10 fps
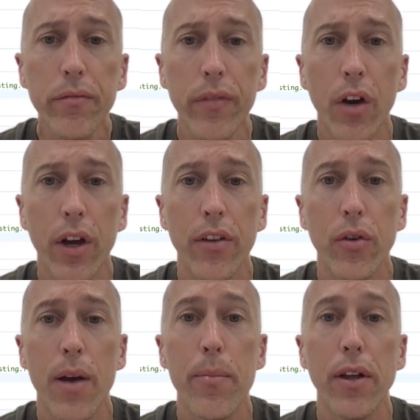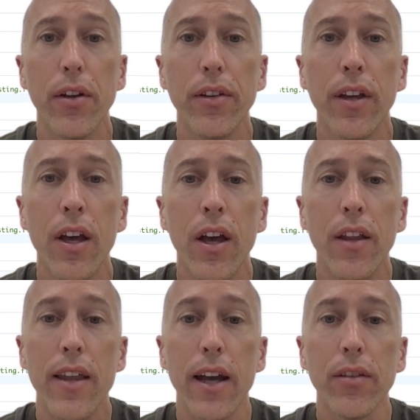okay, so I build
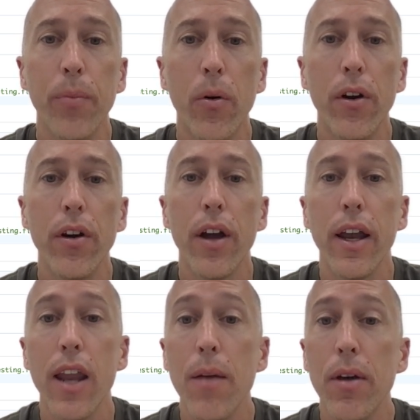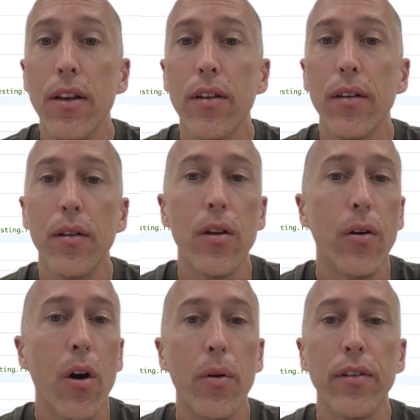the export, I name it,
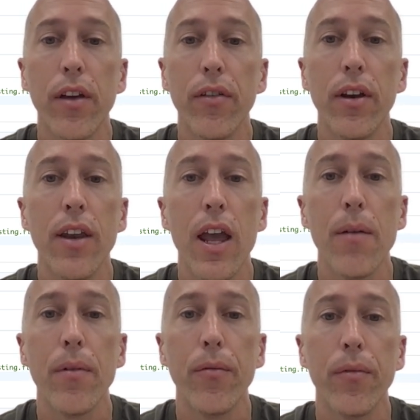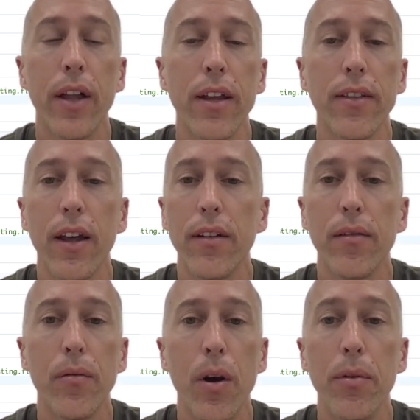always give it a name of that
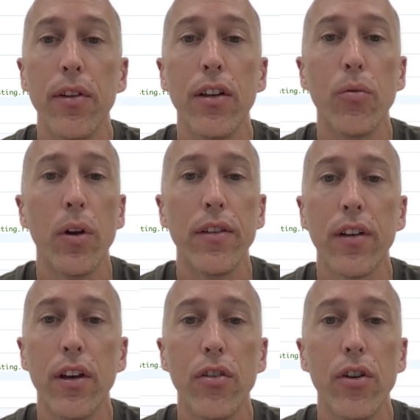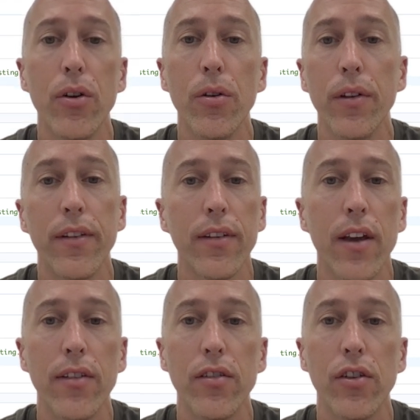represents what it's going to do. In this
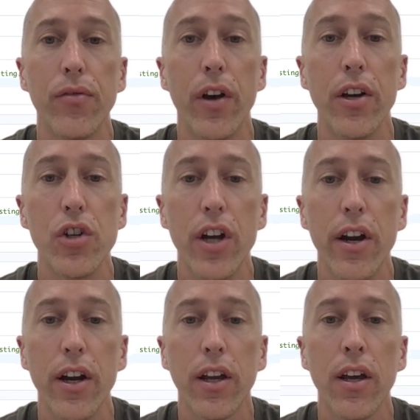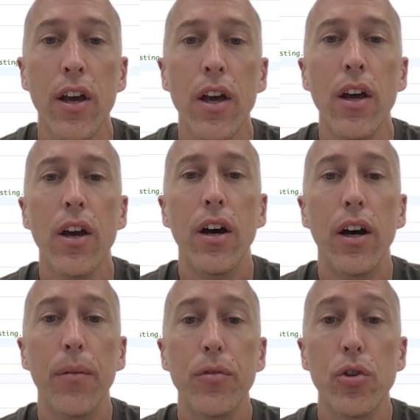case, it's just very generic.
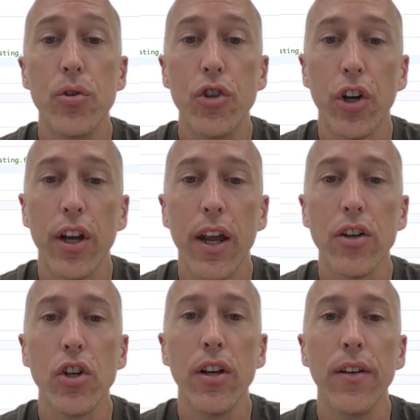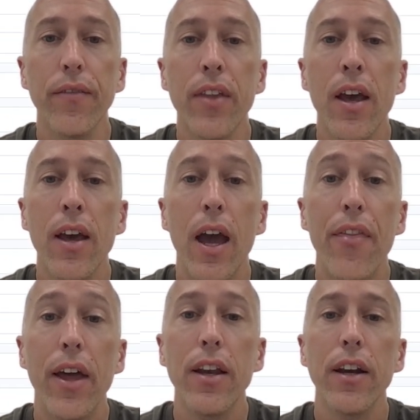Choose your connection. And
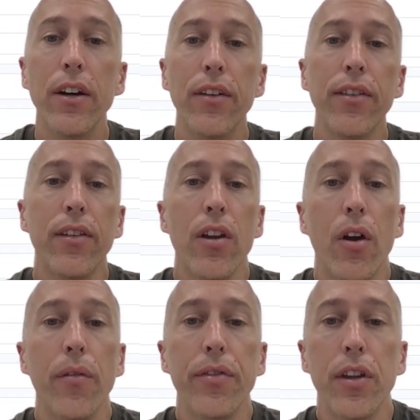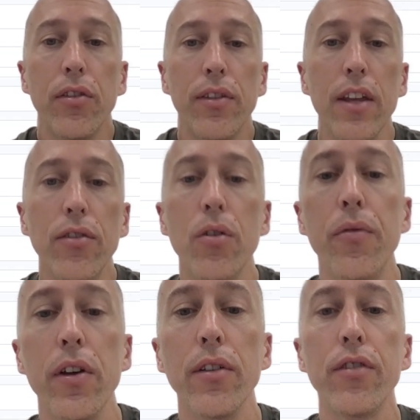then here's, these two
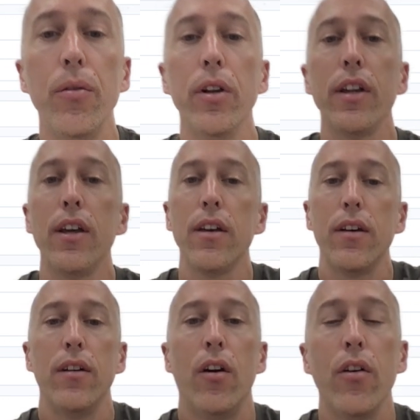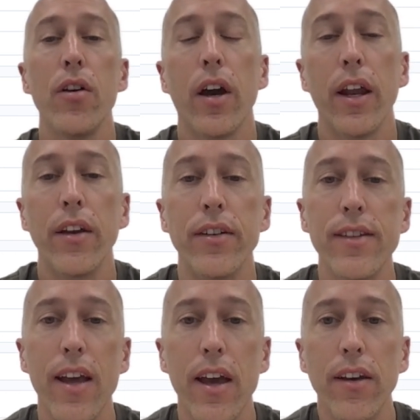fields are really all you got to
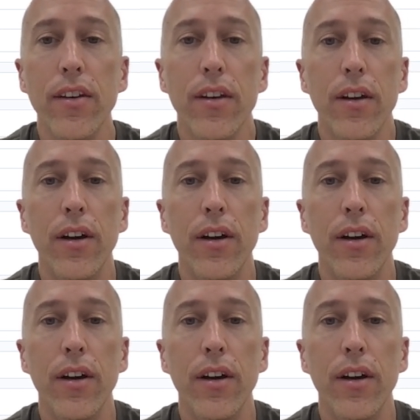understand.